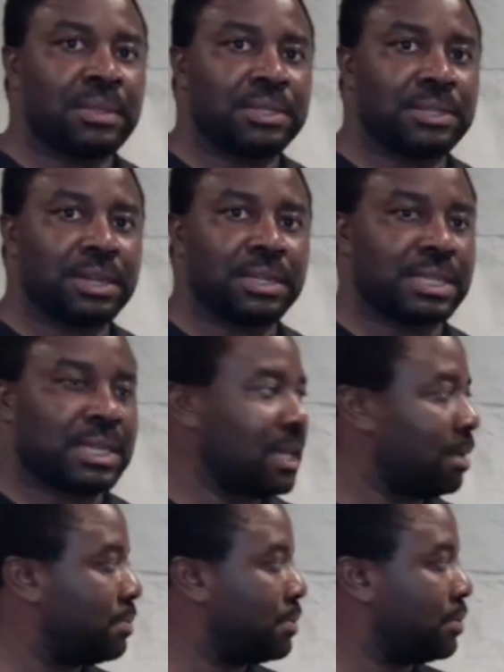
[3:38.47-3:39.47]
drugs that
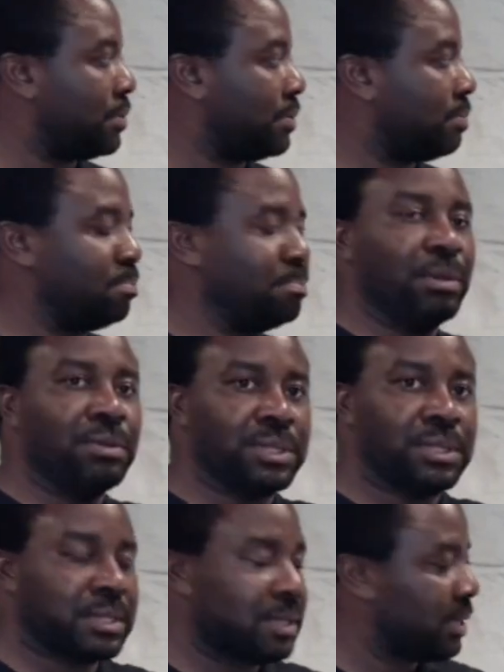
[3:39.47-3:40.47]
help to
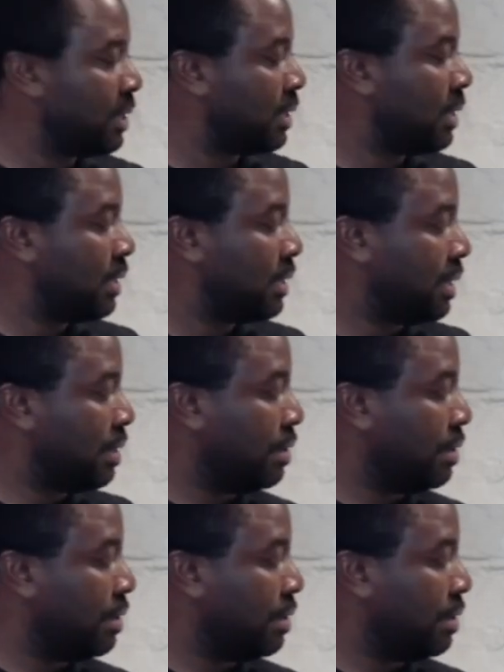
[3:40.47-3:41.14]
boost the